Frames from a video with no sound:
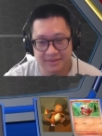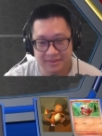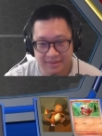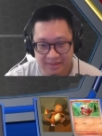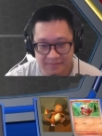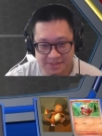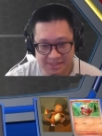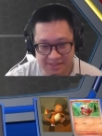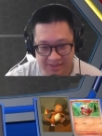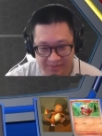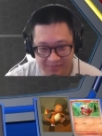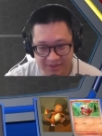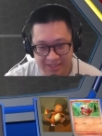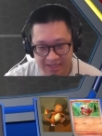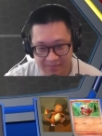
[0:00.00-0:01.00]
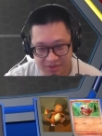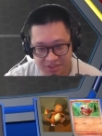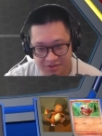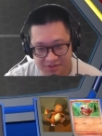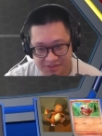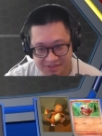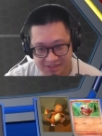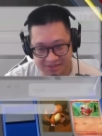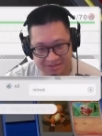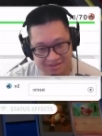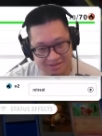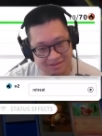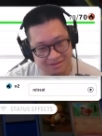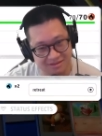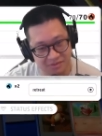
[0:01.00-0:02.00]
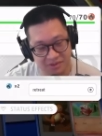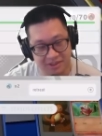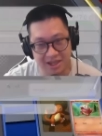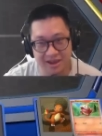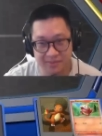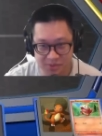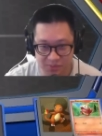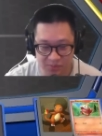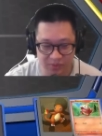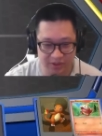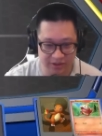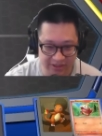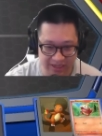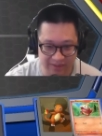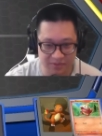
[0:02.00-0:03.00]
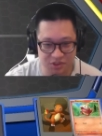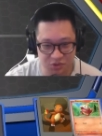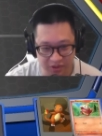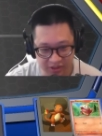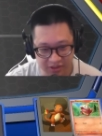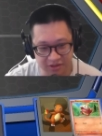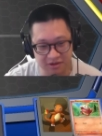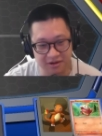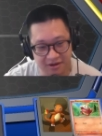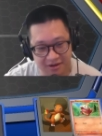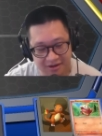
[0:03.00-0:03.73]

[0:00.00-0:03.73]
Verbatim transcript: Let me see. My damage here is six. You know what? I have some pretty good damage right here.